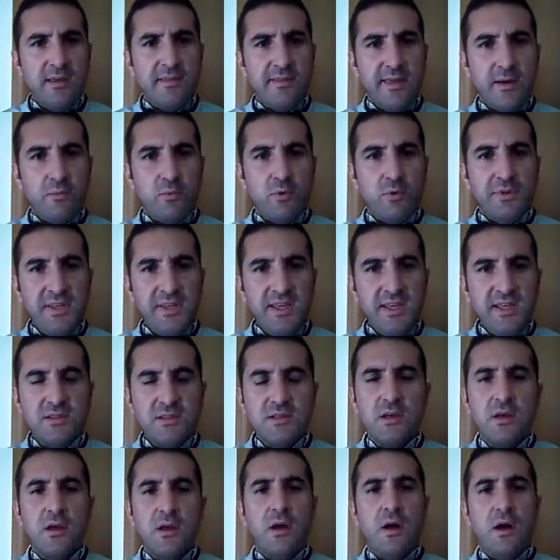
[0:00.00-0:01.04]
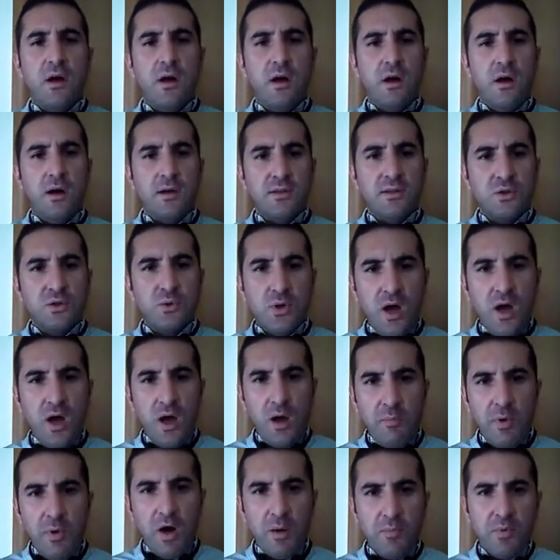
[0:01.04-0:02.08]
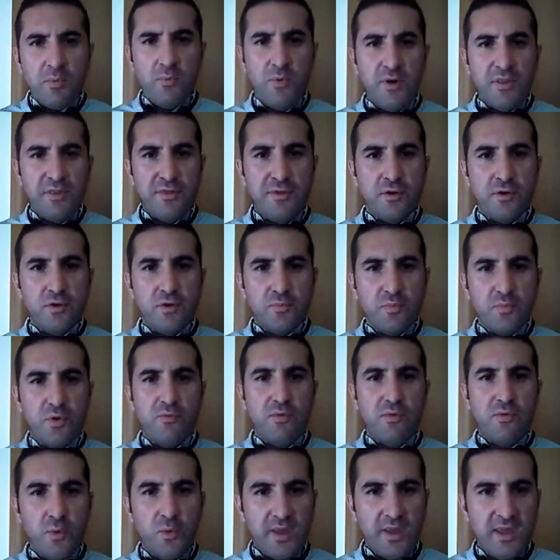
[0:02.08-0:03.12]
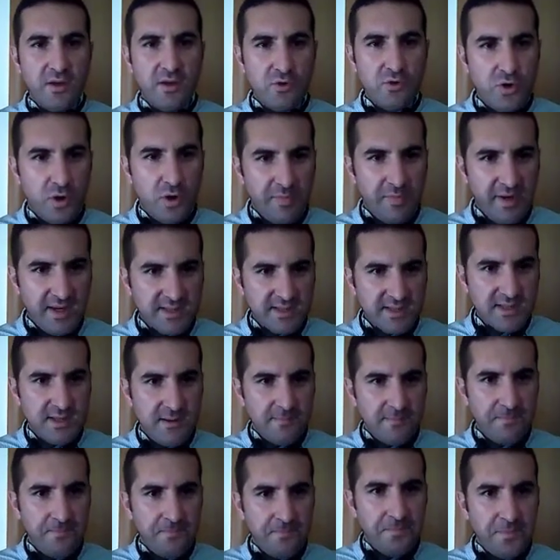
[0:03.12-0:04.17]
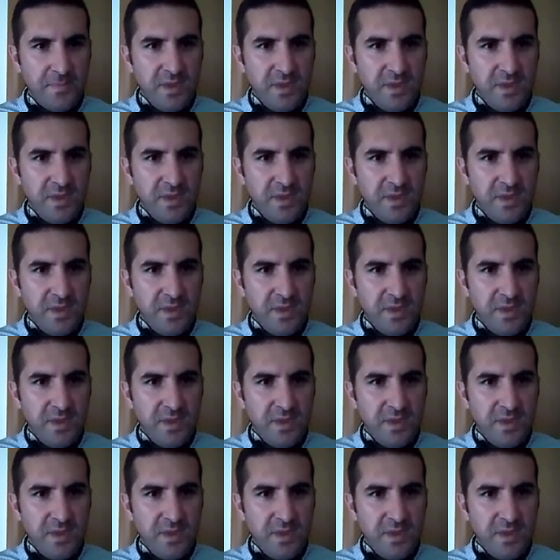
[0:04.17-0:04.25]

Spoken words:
They will need to come up with thought-provoking topics.